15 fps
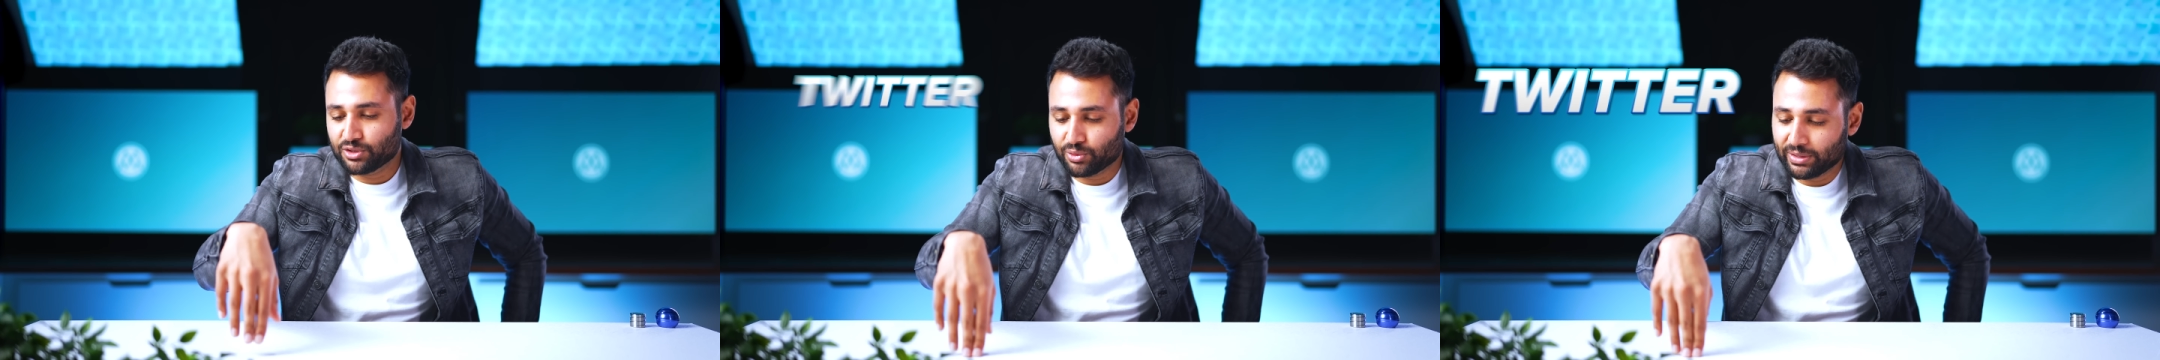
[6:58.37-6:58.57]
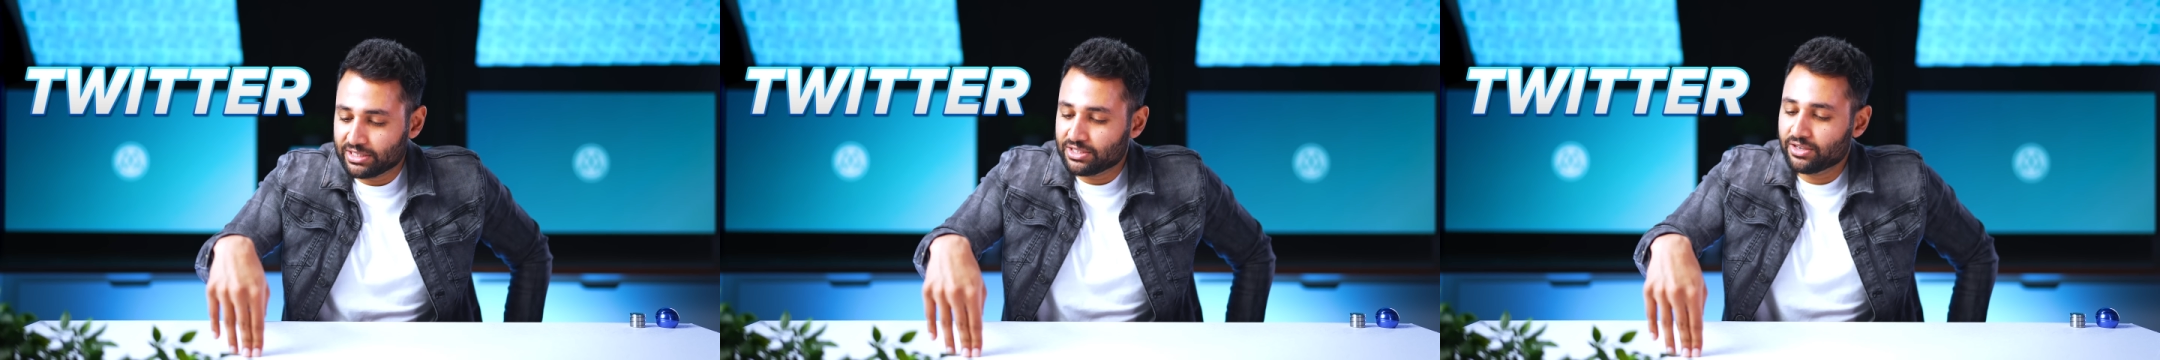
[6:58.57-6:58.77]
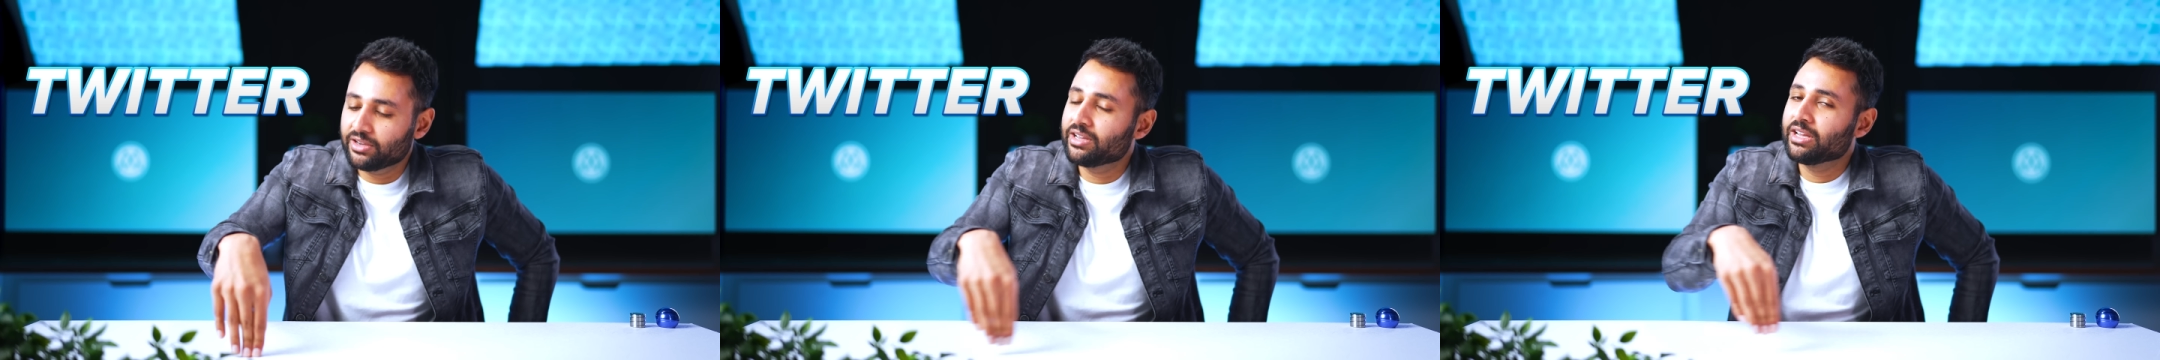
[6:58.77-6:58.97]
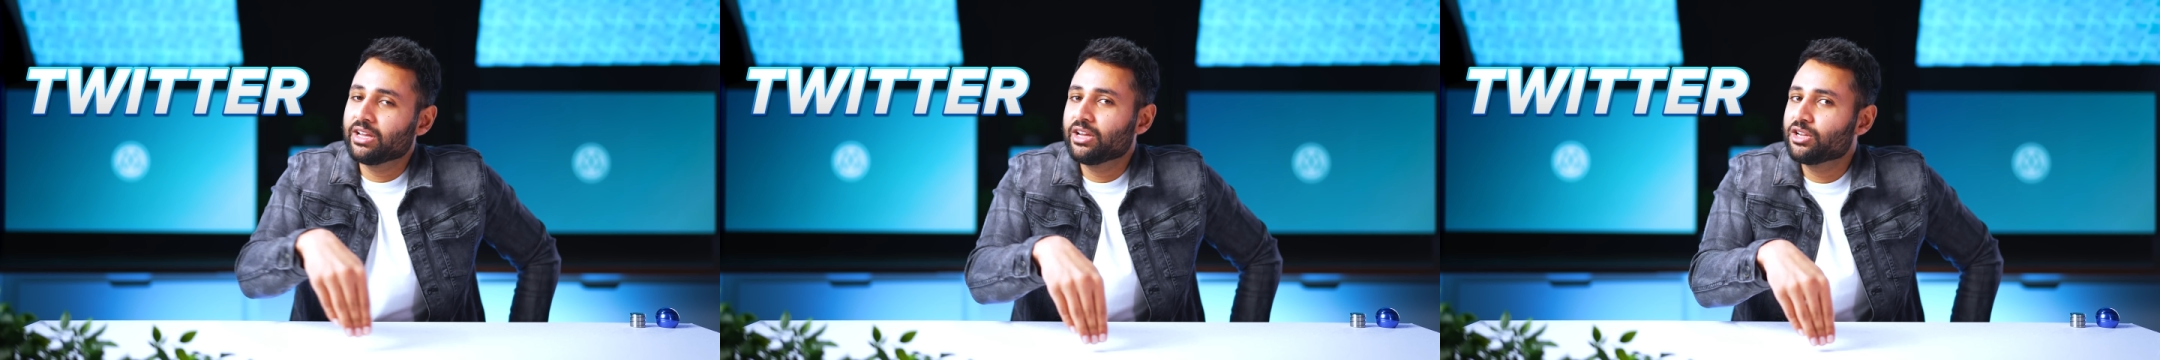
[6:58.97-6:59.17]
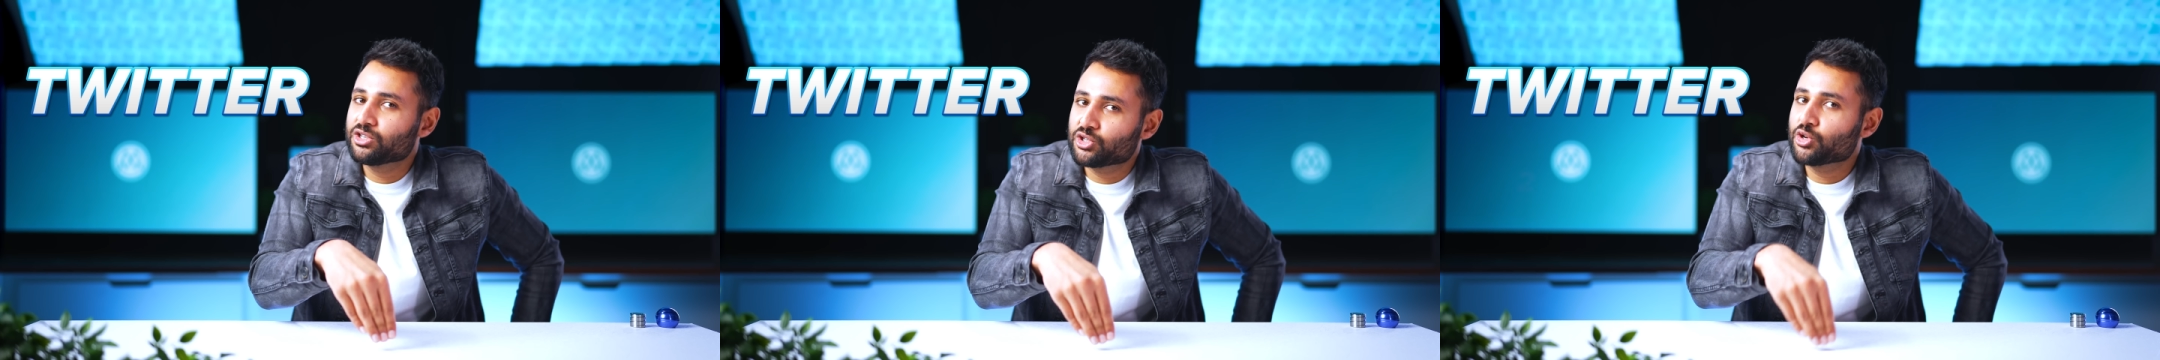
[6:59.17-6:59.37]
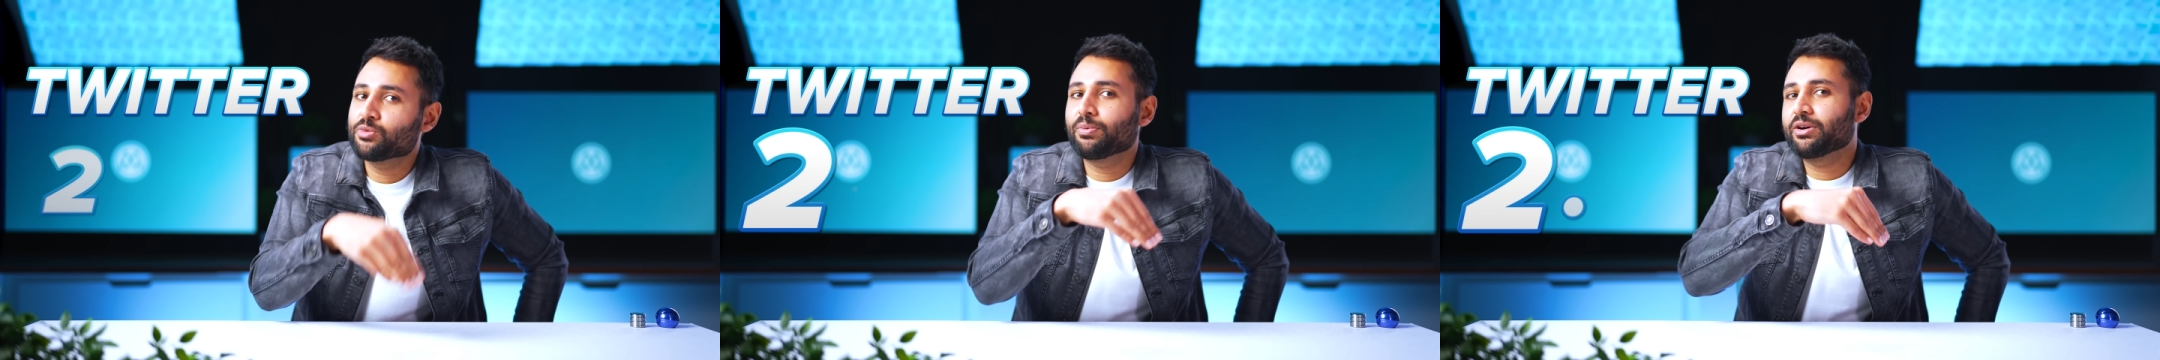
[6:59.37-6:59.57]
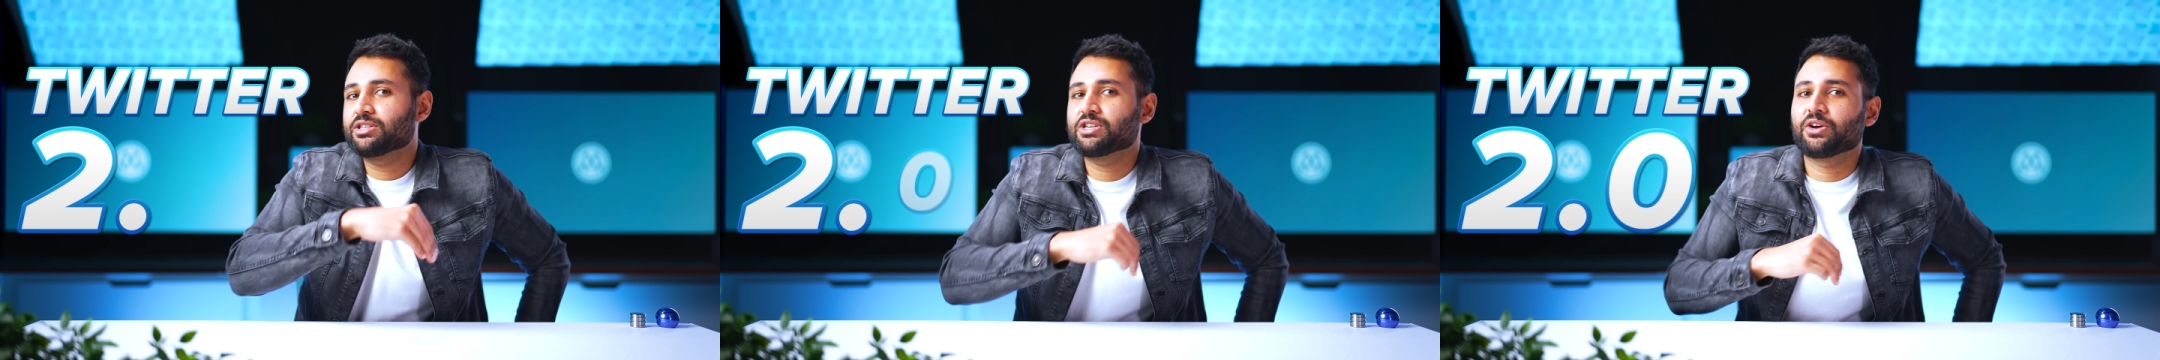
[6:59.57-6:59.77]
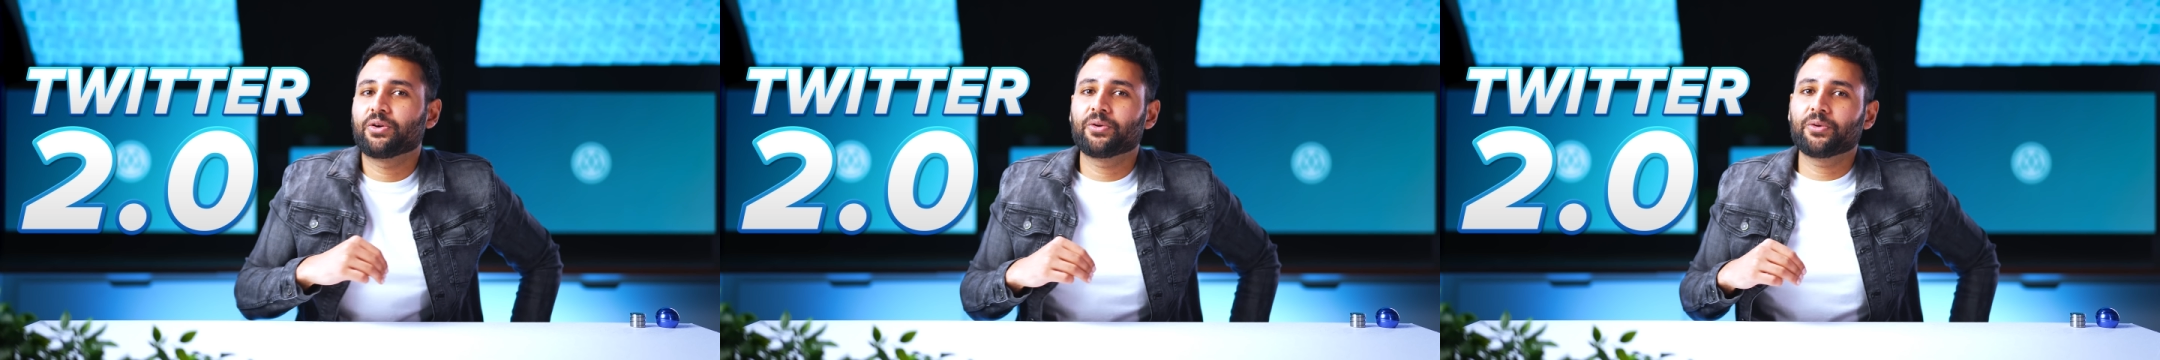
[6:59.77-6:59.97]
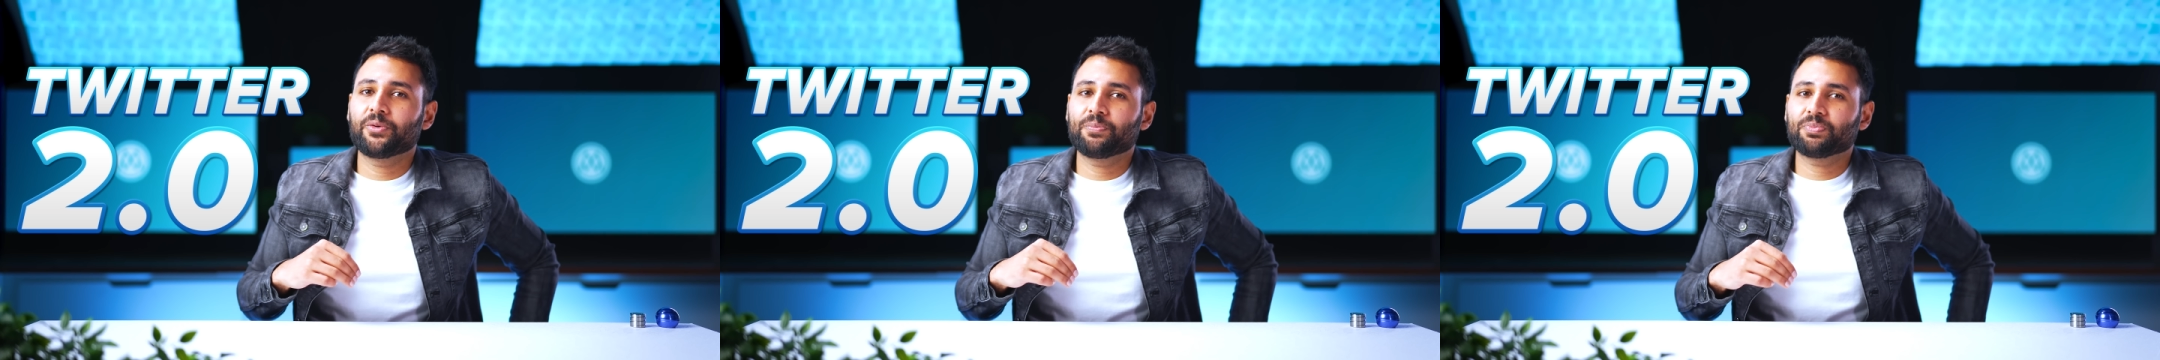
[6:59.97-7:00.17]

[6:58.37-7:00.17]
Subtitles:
Twitter 2.0.